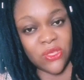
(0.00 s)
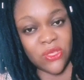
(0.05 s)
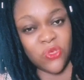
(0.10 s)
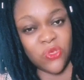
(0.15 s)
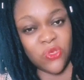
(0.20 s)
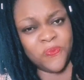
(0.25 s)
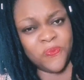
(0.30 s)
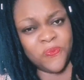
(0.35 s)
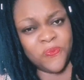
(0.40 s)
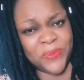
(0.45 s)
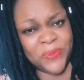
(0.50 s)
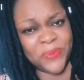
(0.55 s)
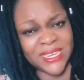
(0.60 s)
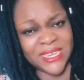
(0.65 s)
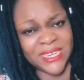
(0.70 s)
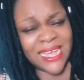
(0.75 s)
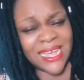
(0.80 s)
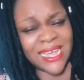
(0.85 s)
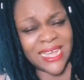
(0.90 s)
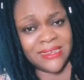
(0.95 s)
You
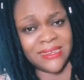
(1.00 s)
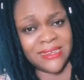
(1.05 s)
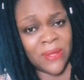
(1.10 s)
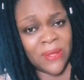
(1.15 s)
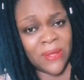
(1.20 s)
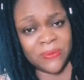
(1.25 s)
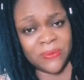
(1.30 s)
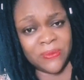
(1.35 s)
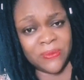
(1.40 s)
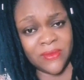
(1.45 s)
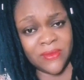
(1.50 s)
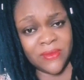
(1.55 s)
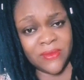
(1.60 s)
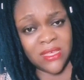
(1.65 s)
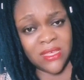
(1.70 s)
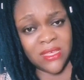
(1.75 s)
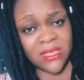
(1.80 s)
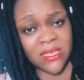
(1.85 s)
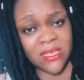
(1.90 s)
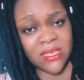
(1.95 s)
pinned her down
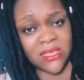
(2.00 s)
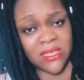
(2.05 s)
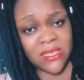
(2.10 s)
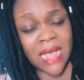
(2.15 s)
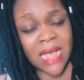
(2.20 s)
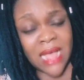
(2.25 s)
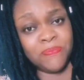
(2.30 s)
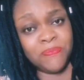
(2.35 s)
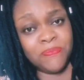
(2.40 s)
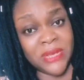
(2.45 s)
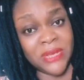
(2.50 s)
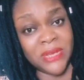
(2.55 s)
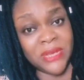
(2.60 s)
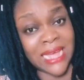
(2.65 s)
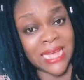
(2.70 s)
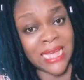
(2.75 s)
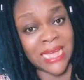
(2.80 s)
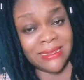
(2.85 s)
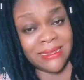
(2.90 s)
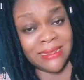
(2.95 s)
and pinned
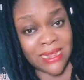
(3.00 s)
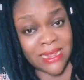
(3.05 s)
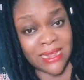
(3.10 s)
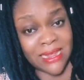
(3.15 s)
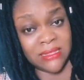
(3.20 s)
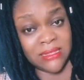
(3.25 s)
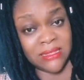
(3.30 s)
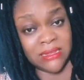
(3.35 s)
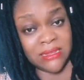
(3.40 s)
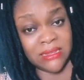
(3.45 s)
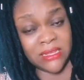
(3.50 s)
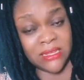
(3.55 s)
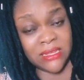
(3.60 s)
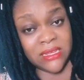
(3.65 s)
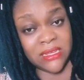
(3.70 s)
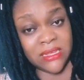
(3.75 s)
her destiny.